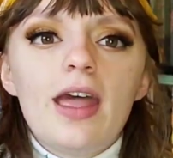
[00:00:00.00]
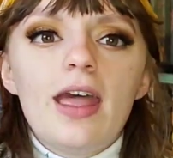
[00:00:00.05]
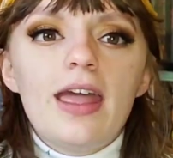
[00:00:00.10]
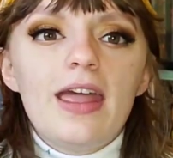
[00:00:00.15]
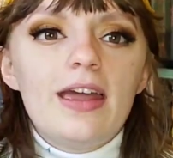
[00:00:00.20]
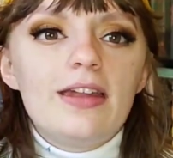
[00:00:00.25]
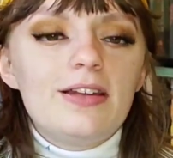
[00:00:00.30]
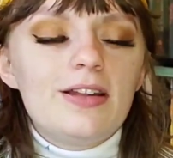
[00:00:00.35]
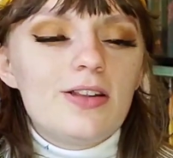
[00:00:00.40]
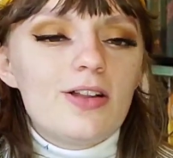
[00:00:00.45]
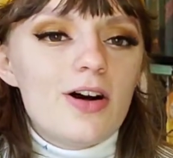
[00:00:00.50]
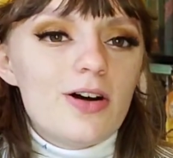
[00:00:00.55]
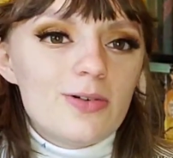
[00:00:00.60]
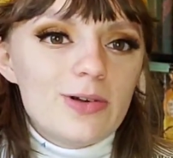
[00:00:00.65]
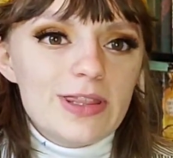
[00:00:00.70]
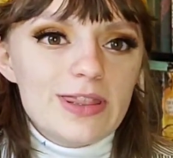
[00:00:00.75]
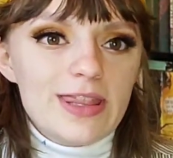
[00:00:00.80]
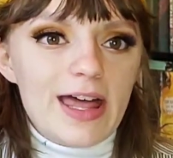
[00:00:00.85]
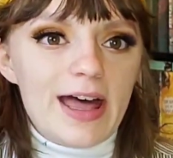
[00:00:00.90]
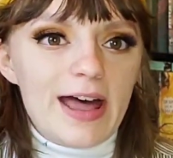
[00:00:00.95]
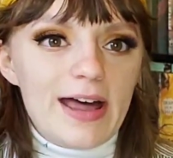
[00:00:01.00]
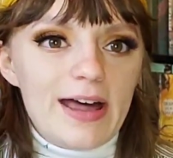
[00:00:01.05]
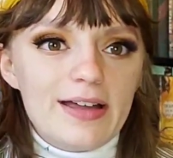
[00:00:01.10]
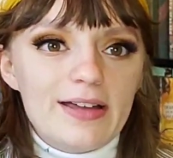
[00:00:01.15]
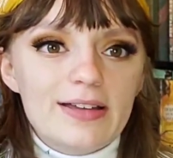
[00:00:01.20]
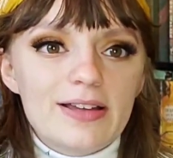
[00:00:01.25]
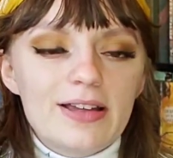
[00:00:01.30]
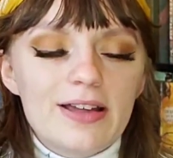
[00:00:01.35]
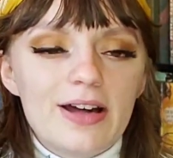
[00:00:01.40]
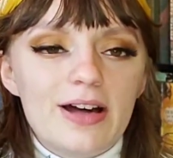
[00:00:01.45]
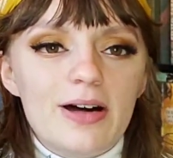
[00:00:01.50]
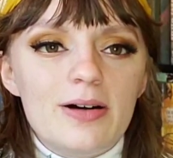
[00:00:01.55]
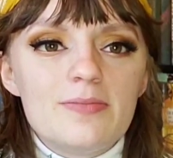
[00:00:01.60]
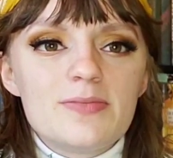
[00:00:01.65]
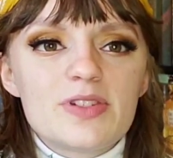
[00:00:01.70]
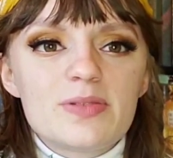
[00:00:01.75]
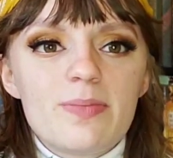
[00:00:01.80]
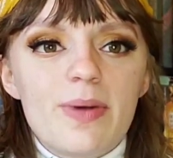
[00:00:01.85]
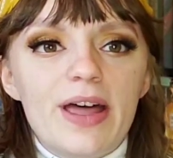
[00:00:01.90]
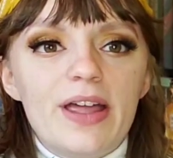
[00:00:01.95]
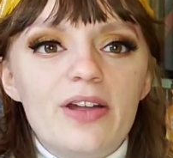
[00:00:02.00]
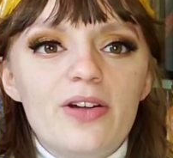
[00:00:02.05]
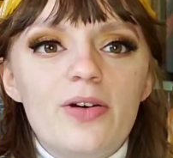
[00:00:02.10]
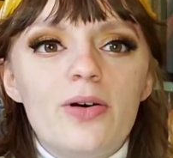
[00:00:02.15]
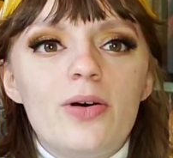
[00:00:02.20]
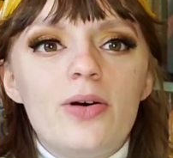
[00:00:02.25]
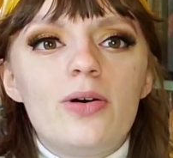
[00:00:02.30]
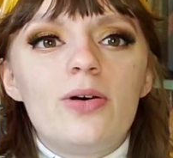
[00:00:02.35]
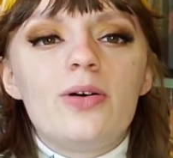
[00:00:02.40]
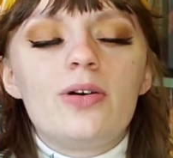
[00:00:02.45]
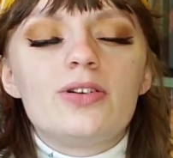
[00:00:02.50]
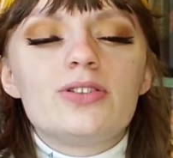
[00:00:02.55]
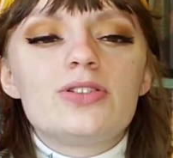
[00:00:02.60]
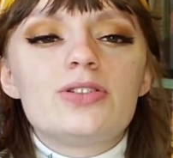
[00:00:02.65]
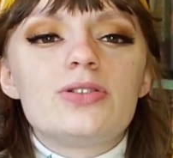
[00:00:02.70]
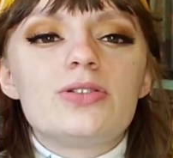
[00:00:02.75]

And along with that comes my goal